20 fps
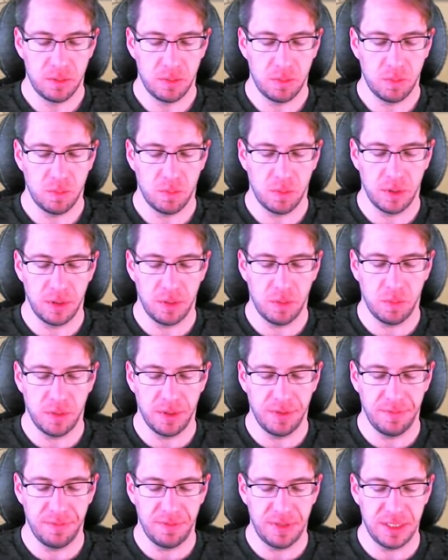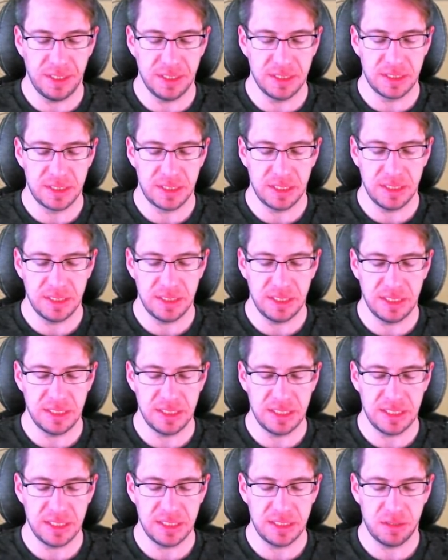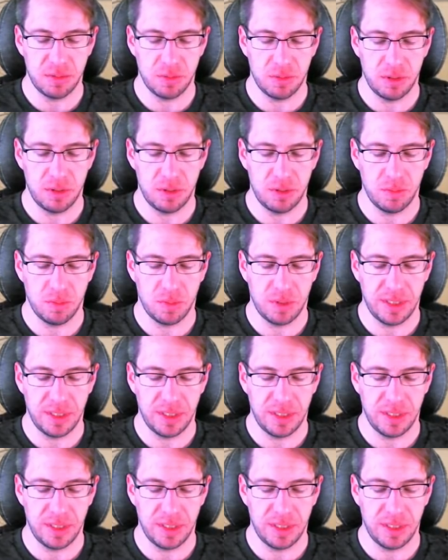one of these. Is this the one